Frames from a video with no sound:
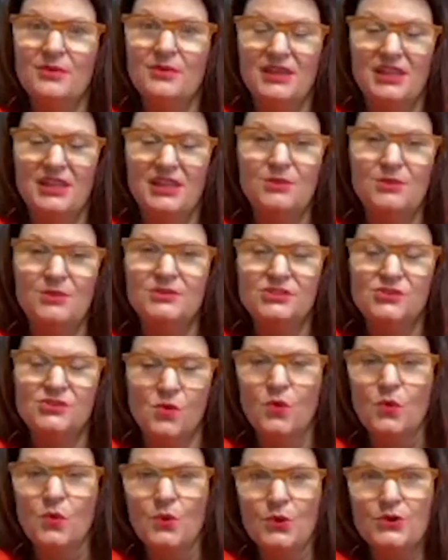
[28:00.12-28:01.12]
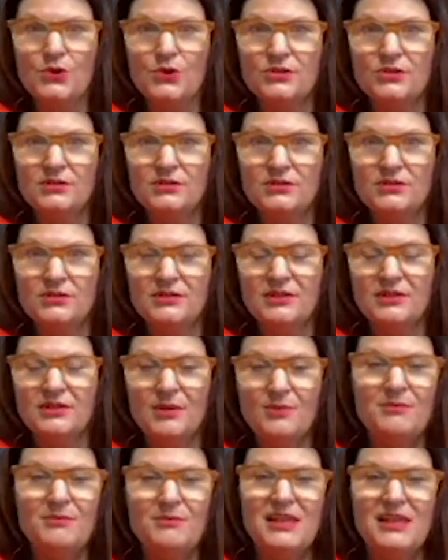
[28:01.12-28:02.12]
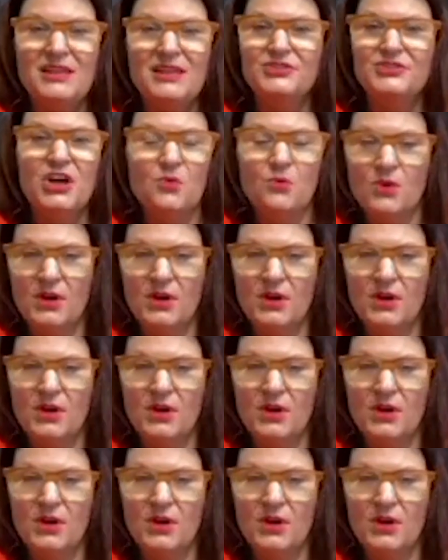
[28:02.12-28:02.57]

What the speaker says: he was court ordered. Men don't